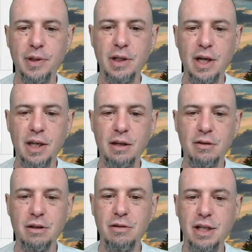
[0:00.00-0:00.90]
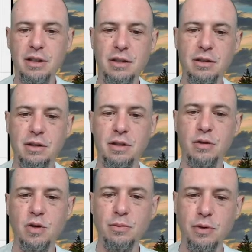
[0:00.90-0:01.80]
I think it creates a, a
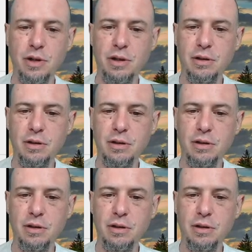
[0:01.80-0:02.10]
scoreboard.